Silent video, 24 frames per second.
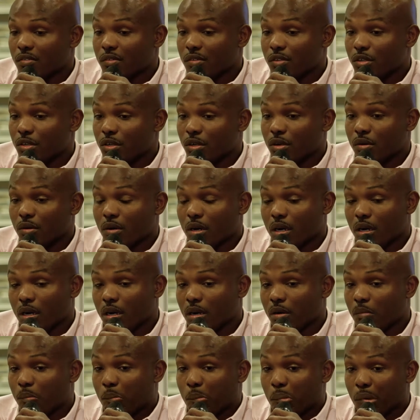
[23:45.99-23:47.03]
You know,
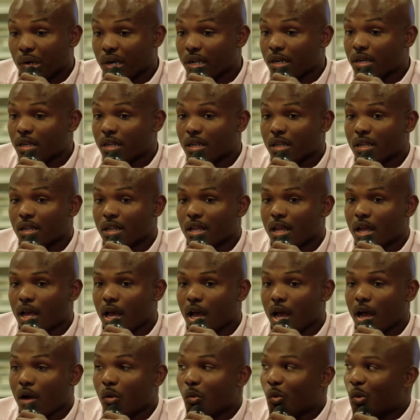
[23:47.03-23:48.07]
um, but
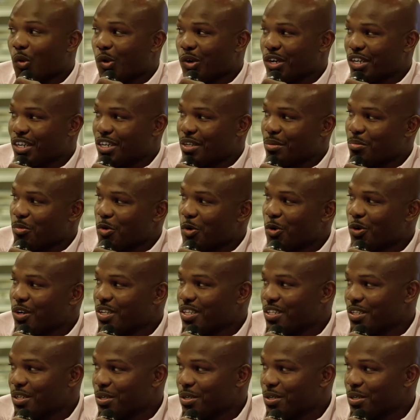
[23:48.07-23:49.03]
I wanted it more than